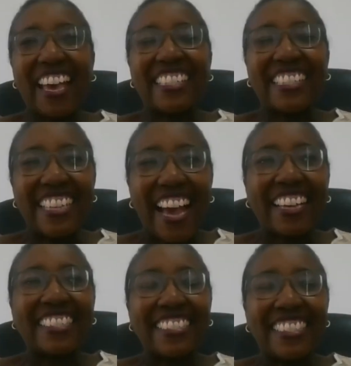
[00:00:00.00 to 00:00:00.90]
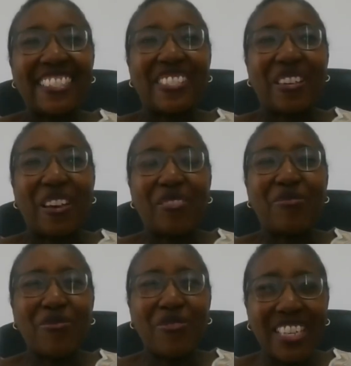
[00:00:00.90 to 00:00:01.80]
And tackle it uh,
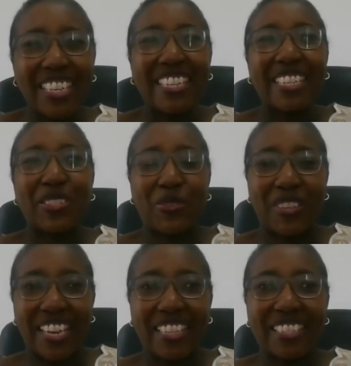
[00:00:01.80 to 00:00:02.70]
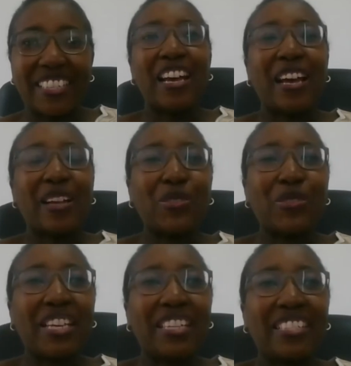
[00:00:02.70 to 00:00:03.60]
really together uh,
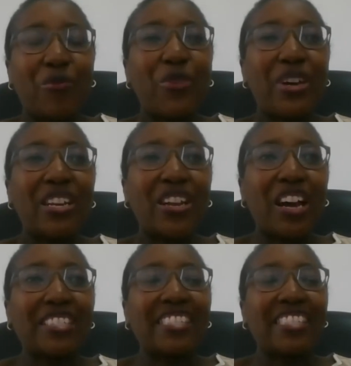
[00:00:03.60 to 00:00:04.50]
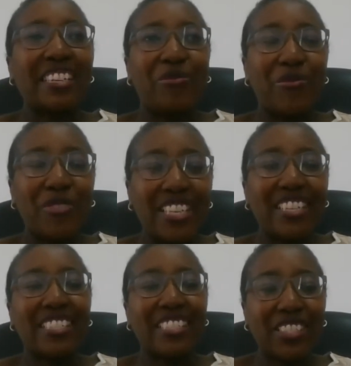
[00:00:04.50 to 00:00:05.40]
so that we're not
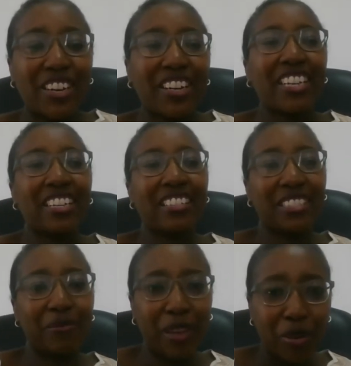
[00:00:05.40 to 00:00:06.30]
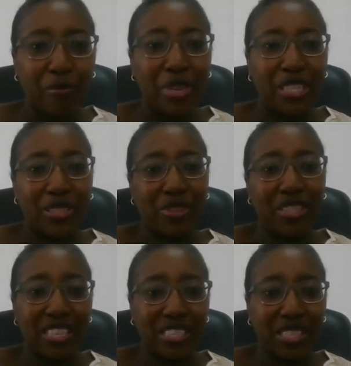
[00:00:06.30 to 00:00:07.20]
restarting development
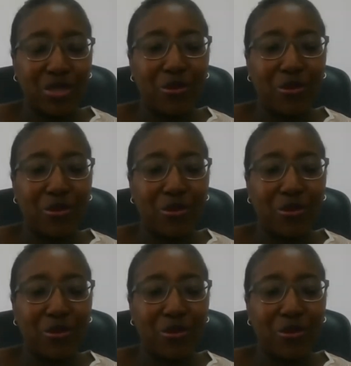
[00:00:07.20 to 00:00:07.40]
when this is